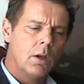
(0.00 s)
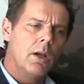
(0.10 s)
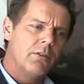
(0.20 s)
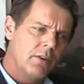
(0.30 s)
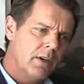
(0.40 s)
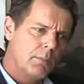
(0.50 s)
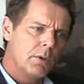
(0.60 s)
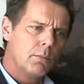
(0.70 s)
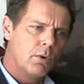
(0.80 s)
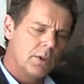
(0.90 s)
It's a little
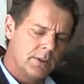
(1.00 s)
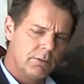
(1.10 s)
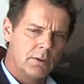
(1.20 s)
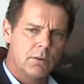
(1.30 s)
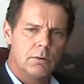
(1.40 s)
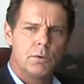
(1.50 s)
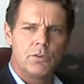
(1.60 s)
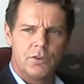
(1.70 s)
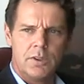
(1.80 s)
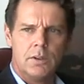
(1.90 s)
bit more difficult,
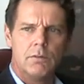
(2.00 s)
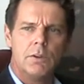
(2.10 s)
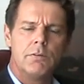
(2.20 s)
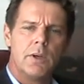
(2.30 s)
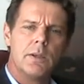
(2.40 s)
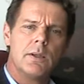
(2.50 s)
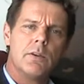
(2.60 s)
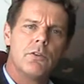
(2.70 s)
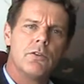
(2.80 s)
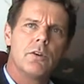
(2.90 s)
but still we
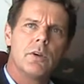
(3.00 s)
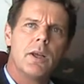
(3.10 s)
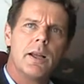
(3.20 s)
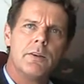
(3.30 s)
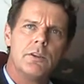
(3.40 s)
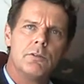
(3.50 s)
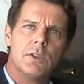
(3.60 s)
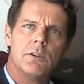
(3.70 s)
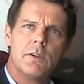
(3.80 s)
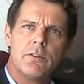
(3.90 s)
finance any
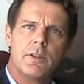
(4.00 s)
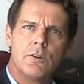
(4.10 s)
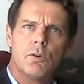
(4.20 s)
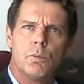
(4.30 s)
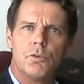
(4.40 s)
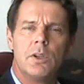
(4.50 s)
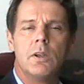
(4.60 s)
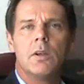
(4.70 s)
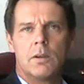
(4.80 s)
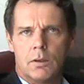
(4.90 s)
request that comes
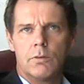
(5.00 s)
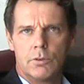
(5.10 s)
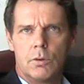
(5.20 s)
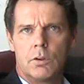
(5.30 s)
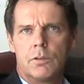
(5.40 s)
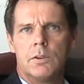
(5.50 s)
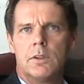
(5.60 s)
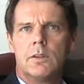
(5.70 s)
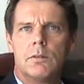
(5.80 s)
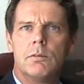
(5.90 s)
in, of course,
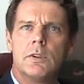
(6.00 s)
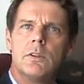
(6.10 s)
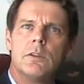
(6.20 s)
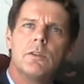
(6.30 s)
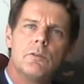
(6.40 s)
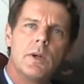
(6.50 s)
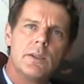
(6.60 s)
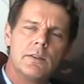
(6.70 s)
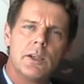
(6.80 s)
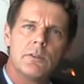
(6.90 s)
with the
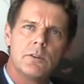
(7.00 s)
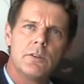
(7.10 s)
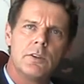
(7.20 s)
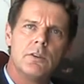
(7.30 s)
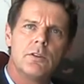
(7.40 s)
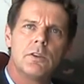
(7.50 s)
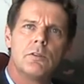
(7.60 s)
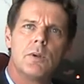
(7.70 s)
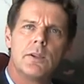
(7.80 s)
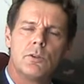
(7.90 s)
right guarantees and
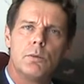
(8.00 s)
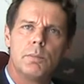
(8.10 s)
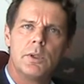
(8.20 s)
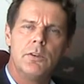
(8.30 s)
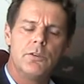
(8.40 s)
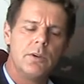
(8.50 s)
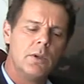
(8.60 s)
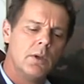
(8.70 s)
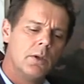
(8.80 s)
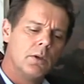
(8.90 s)
the right companies.
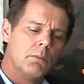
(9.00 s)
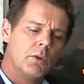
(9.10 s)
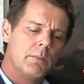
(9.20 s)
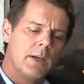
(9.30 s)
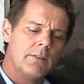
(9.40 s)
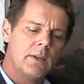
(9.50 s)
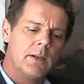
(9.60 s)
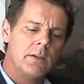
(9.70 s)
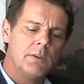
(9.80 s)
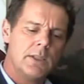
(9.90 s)
But
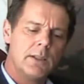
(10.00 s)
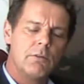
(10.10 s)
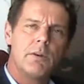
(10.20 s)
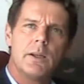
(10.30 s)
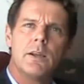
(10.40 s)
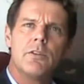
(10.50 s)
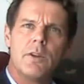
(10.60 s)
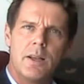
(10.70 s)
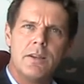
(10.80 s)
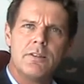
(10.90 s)
basically we can
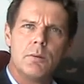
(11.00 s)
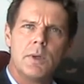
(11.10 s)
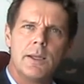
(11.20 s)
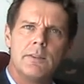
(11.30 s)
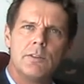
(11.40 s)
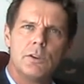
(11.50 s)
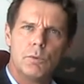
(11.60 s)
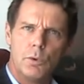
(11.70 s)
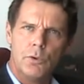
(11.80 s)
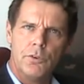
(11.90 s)
finance any simulator in
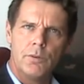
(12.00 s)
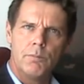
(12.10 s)
the world.